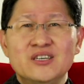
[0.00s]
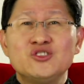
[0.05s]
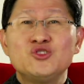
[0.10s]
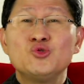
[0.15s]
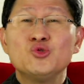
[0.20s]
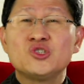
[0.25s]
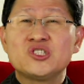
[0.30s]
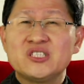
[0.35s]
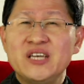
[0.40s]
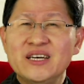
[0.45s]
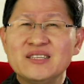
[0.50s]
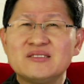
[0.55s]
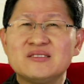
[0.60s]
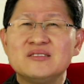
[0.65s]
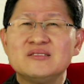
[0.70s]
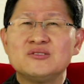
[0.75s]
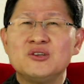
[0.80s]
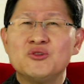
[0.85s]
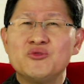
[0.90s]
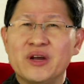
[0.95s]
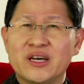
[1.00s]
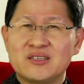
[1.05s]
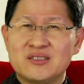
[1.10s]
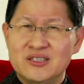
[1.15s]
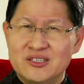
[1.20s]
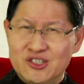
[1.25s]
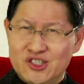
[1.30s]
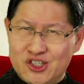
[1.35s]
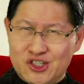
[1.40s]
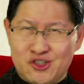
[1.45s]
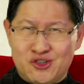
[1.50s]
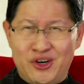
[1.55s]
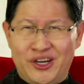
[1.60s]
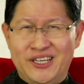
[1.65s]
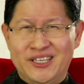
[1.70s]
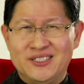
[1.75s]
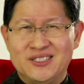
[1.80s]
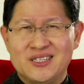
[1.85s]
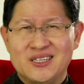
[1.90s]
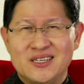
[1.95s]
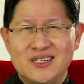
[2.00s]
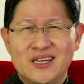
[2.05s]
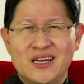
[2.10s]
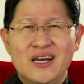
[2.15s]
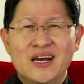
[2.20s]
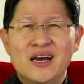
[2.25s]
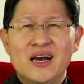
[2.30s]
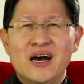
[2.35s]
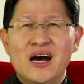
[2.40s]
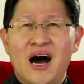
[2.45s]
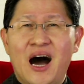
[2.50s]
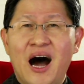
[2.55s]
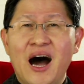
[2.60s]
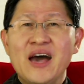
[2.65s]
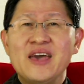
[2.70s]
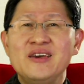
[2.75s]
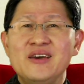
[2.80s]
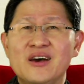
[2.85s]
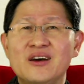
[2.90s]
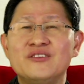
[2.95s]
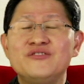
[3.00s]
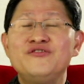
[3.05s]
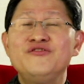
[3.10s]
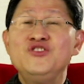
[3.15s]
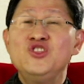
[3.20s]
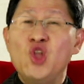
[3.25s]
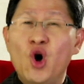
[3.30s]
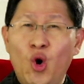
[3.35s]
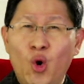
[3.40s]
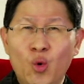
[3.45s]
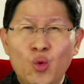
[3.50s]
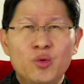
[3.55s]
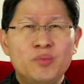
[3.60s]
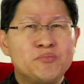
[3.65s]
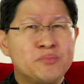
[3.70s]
To set the record straight, I have no